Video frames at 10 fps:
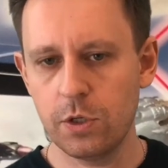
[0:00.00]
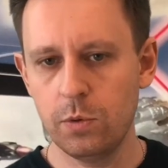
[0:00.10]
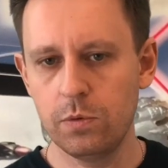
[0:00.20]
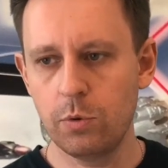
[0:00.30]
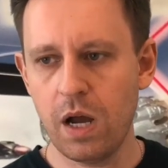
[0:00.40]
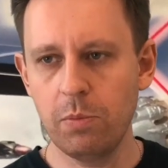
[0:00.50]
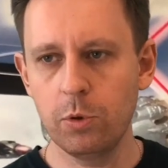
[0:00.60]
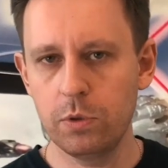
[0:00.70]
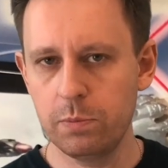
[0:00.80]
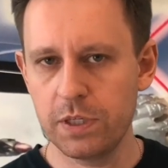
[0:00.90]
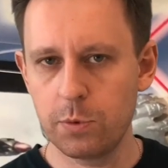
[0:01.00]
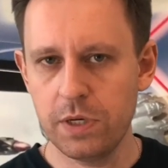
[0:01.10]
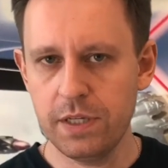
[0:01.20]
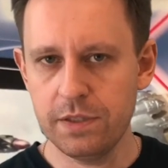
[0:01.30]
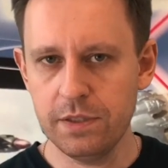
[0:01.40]
rubble will be
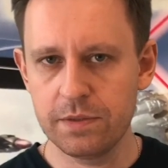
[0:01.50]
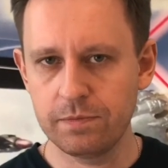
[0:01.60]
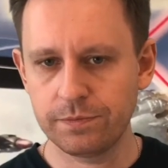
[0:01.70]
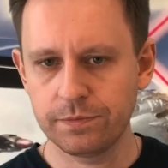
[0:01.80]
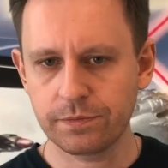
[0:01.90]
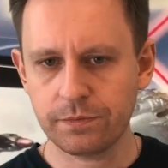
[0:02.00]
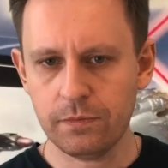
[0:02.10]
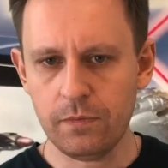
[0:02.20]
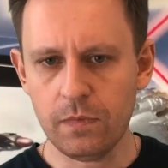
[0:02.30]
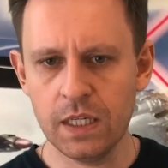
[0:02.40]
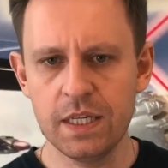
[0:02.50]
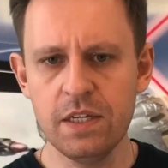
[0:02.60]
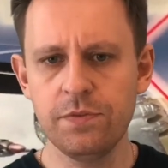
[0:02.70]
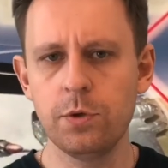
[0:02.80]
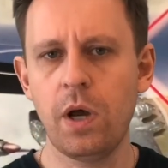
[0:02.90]
created
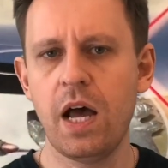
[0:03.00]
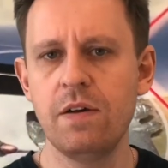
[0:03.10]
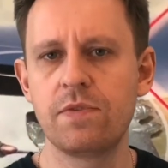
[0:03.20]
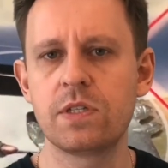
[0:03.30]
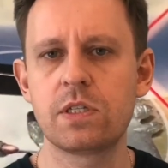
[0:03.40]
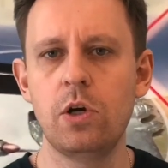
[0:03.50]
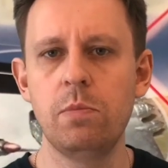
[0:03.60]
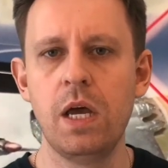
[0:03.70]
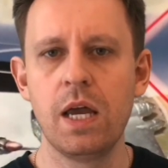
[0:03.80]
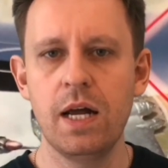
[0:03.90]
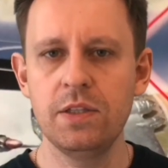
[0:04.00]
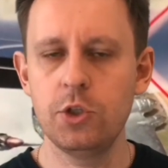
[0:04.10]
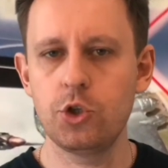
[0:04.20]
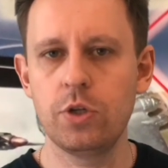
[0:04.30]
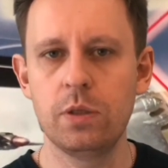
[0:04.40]
if you have some
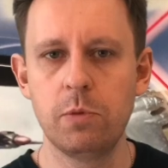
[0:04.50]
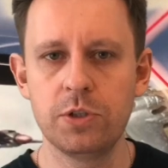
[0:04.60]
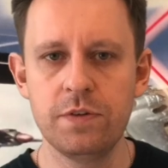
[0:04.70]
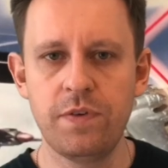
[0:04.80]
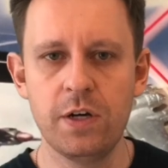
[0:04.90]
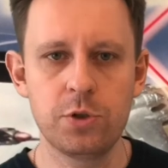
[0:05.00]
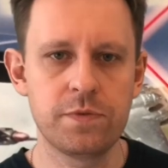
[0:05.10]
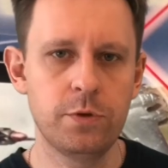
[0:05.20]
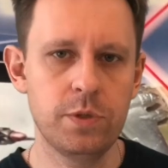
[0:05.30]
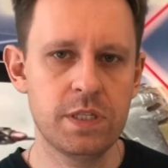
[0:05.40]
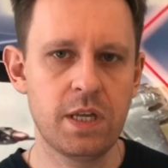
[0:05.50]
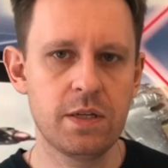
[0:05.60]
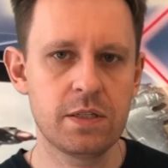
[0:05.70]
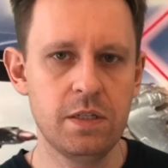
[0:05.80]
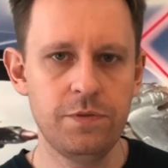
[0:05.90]
additional modifiers. For
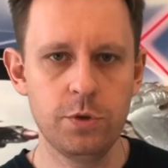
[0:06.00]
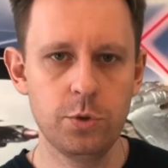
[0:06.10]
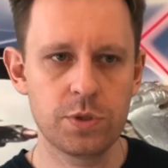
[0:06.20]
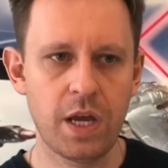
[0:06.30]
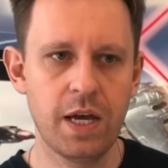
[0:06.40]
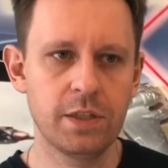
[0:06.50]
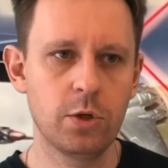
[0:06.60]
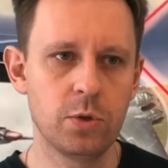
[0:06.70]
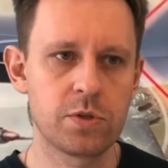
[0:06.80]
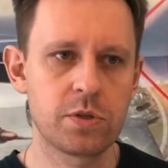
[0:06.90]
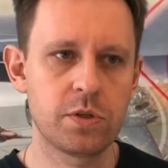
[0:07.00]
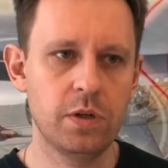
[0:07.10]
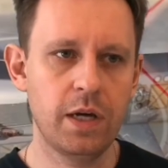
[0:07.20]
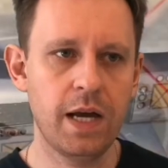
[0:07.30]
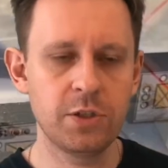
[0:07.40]
instance, if you used Henkel's
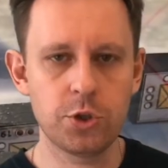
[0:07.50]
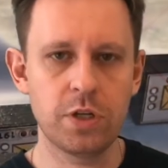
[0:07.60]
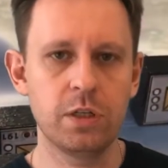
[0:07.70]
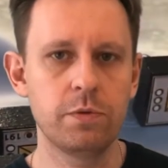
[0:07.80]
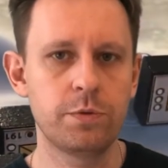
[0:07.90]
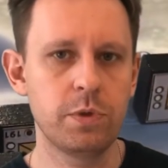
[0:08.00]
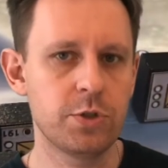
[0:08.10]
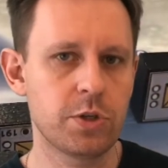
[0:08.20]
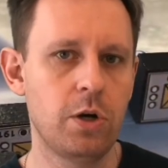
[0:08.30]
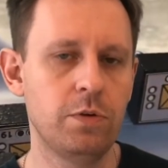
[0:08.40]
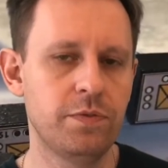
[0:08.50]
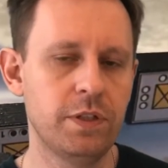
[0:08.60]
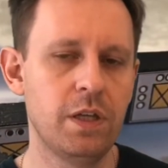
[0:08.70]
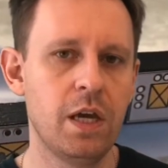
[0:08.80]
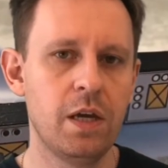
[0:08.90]
additionally with
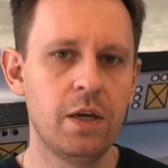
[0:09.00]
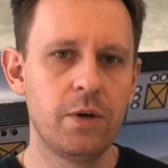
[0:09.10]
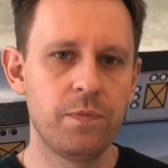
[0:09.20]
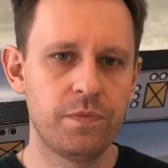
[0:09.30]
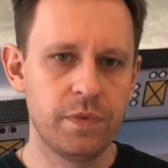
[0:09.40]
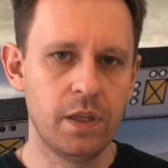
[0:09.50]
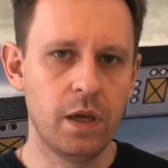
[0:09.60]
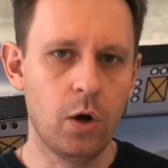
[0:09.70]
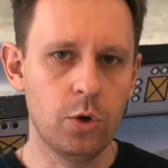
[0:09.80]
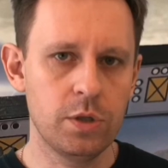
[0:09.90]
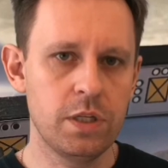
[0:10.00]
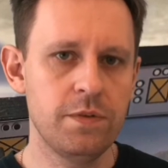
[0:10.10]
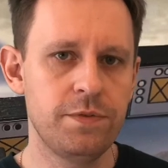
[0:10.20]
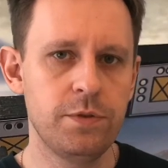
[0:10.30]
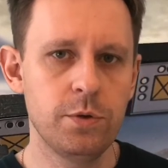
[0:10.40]
Richthofen, or
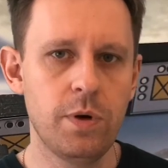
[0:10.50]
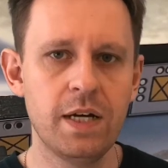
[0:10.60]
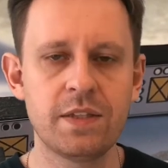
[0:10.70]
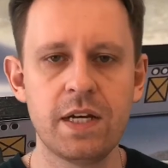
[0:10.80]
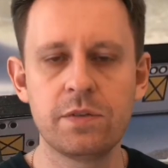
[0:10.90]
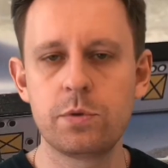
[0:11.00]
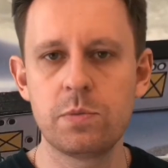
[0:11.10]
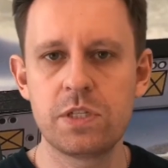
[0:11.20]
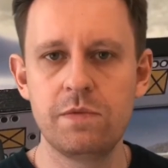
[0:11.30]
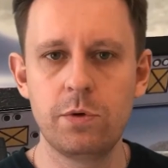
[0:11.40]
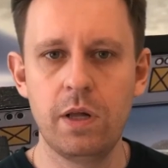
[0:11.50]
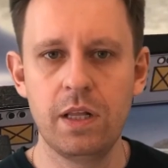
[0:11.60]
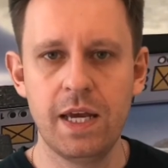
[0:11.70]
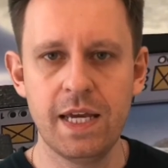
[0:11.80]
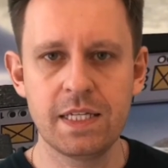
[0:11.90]
if you attacked from
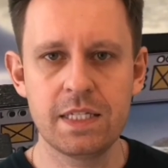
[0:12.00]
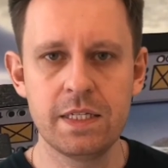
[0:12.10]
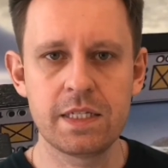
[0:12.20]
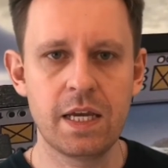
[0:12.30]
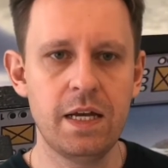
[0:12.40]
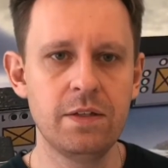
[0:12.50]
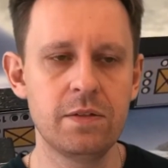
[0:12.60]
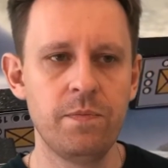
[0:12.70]
several hexes, and